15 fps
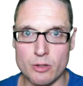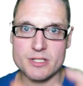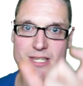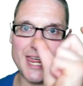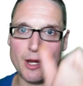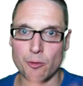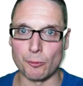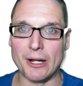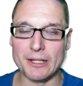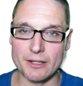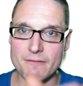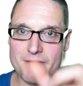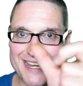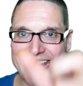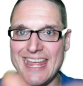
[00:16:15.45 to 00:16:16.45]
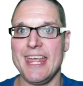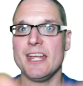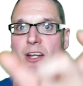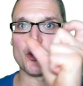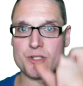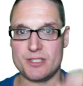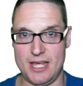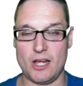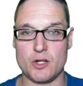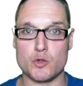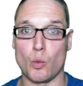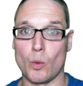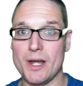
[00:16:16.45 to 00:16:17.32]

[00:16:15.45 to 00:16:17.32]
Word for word: a relevant anchor text or an